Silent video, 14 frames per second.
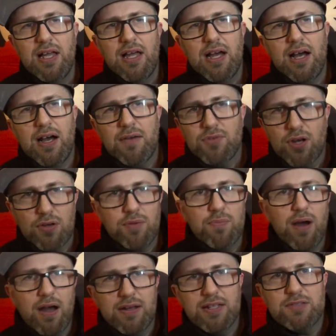I've told you
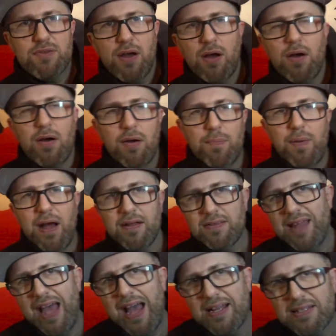my ideas about
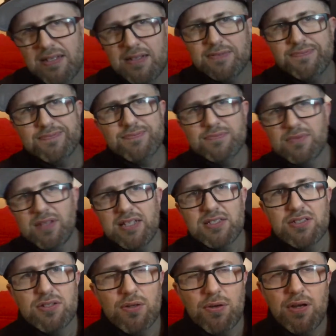that. That's
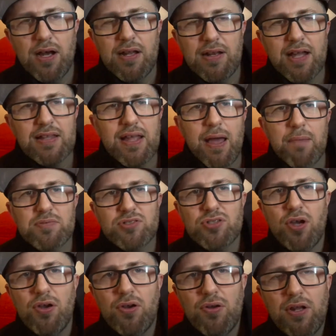to another
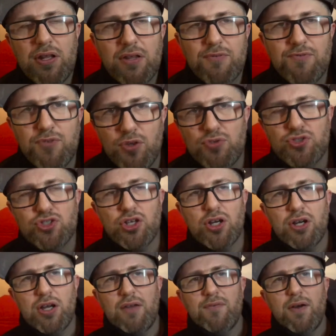episode in the
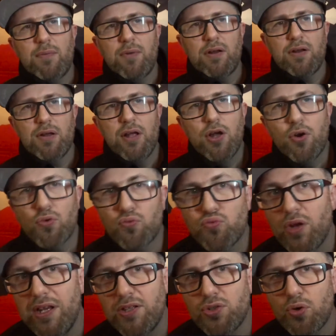future, if I'm going to
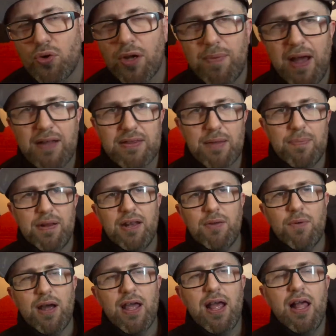re-talk about that. But
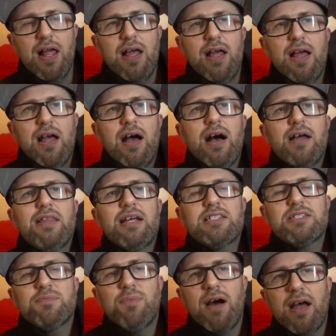anyway,
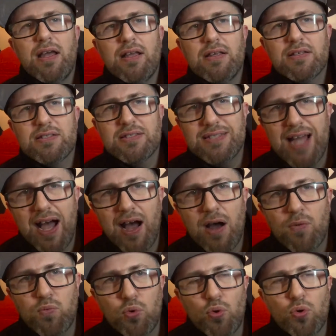that's my Star
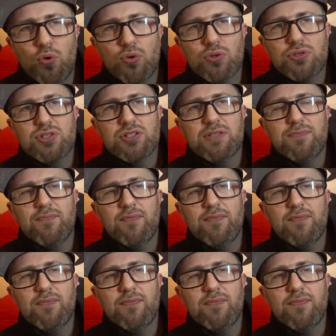Wars